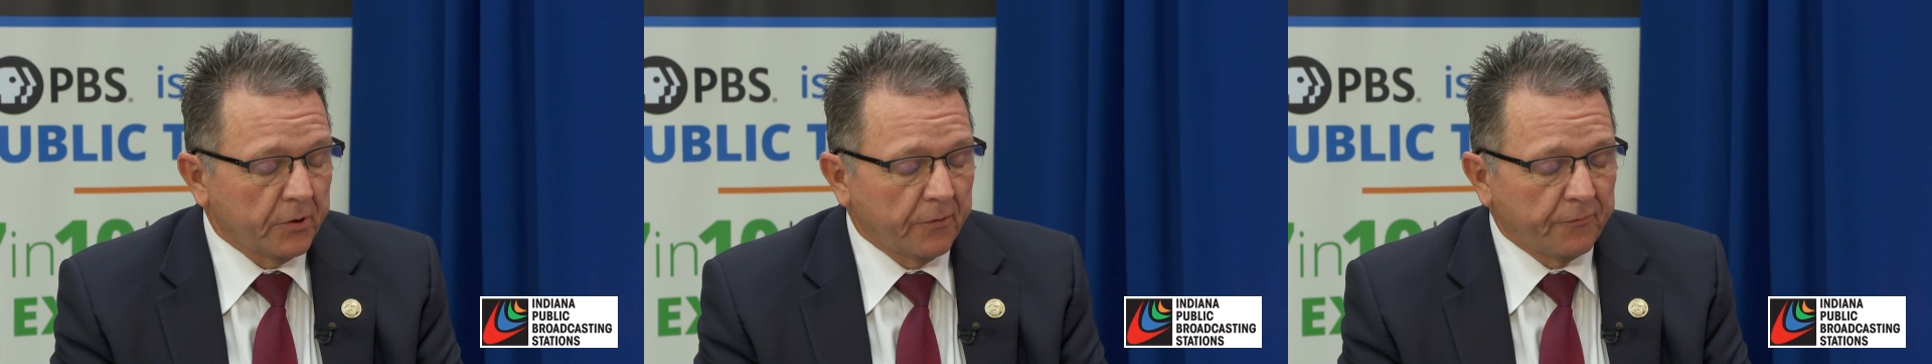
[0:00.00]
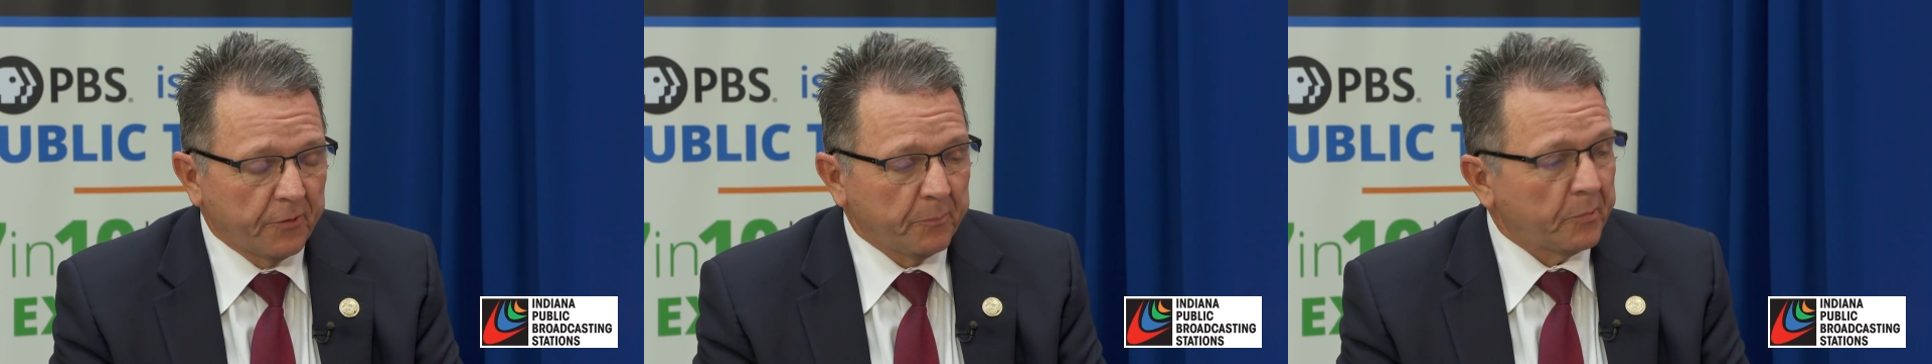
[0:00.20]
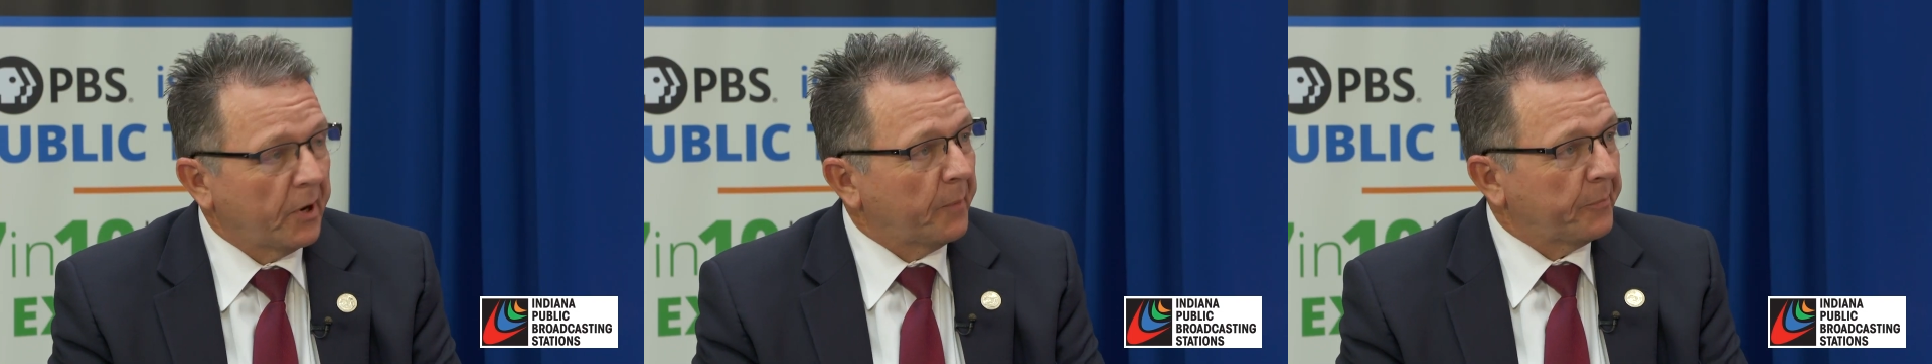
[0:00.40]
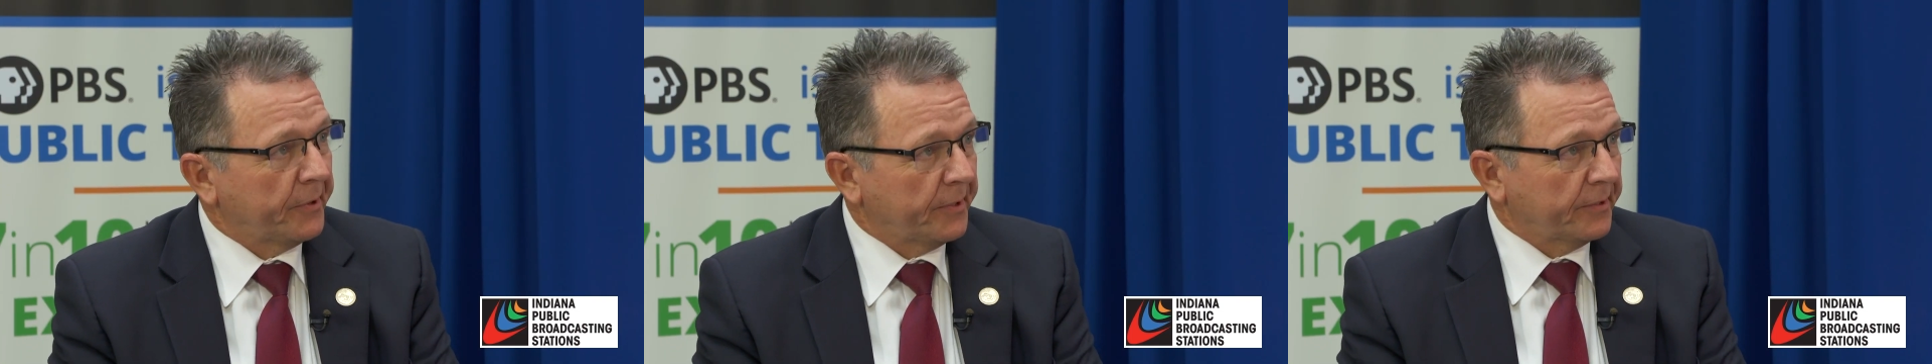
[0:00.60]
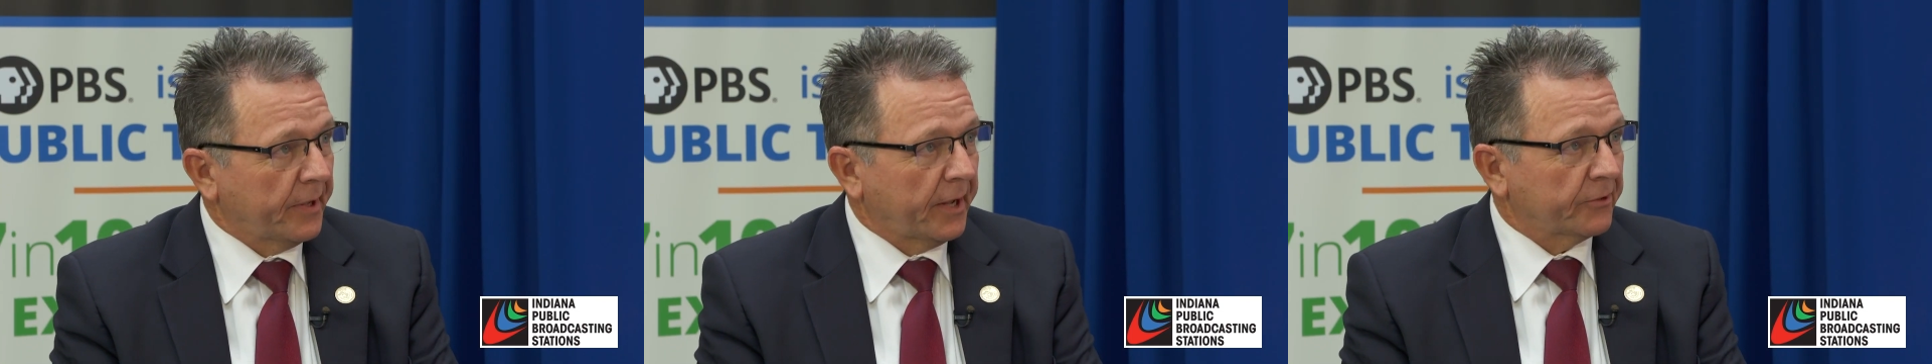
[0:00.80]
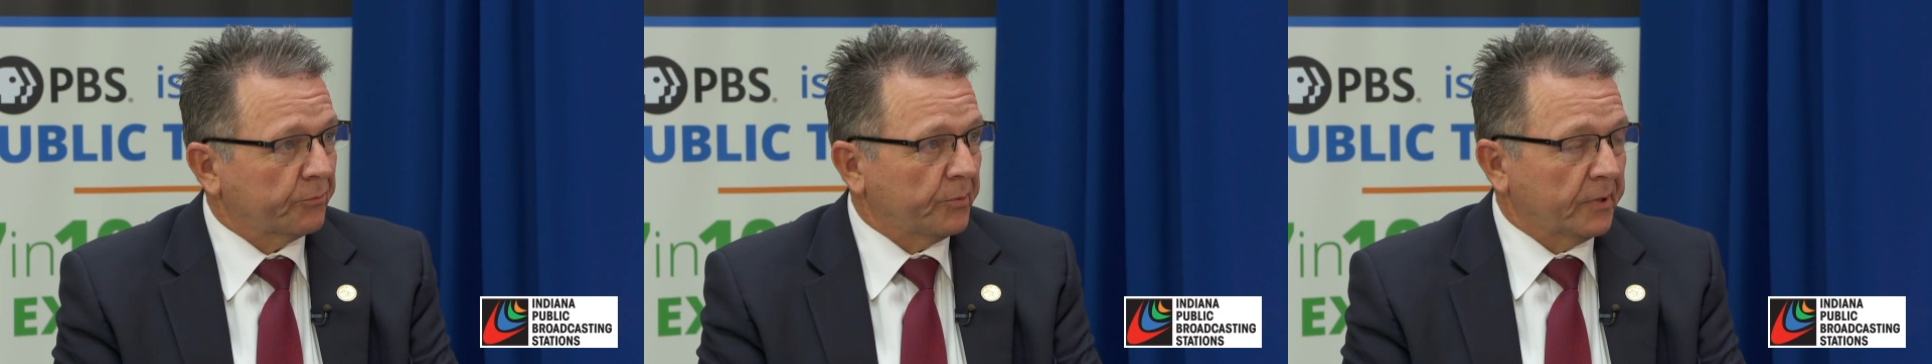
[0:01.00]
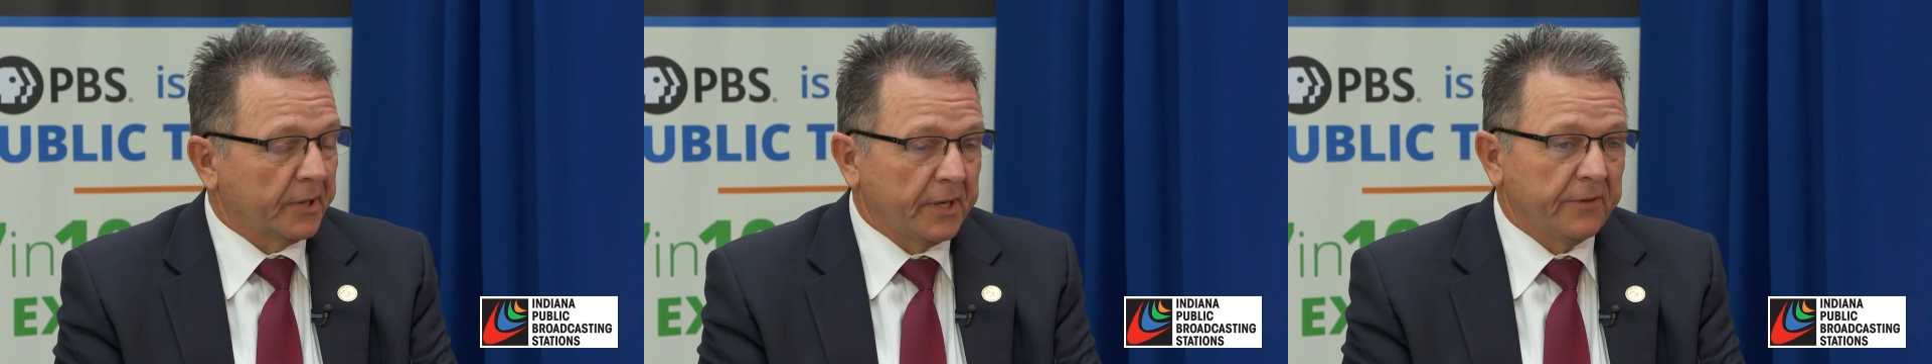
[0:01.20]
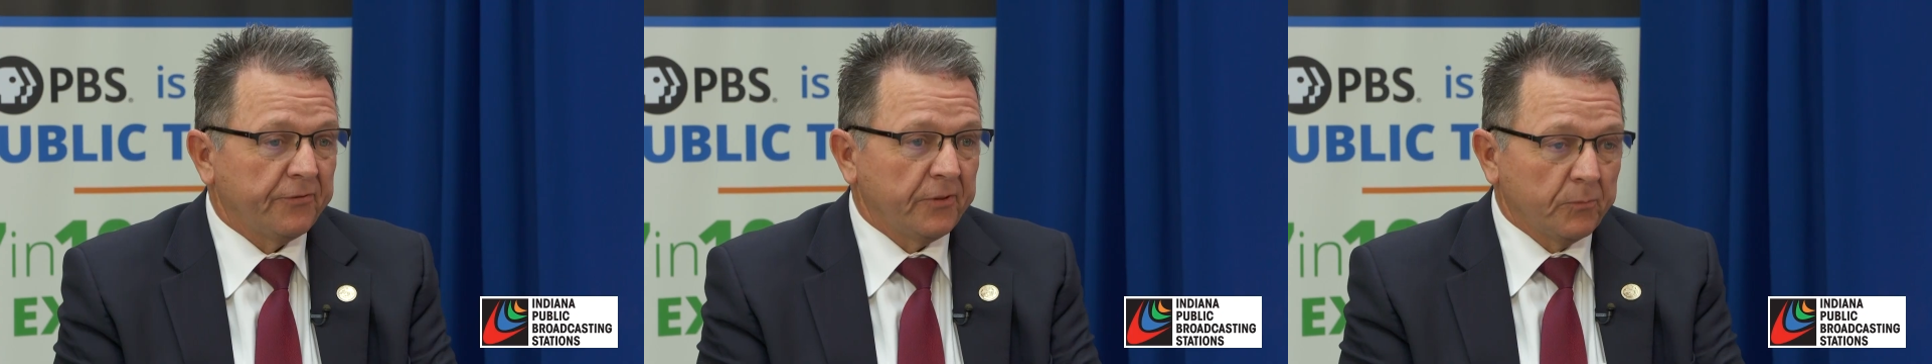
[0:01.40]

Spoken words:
for property tax relief,